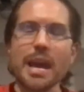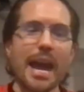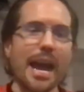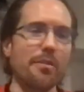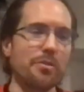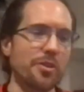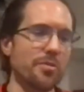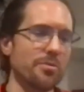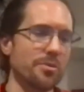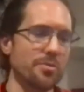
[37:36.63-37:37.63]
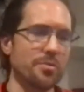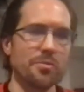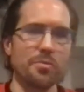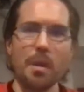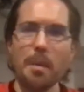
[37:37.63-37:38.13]
How do you
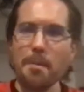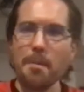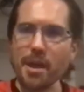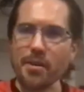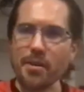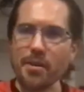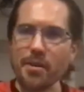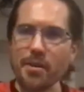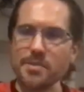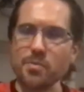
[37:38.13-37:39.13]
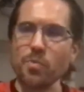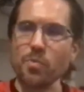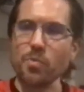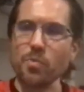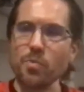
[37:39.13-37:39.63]
do better in this?
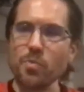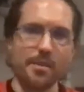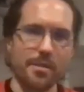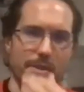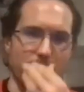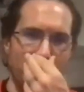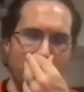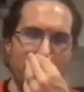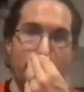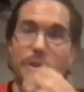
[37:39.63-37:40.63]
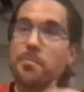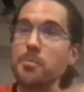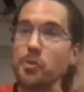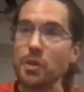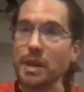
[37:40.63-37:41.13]
What about, how do you
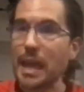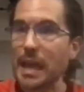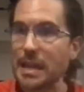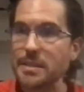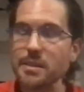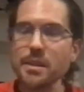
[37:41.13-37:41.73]
communicate,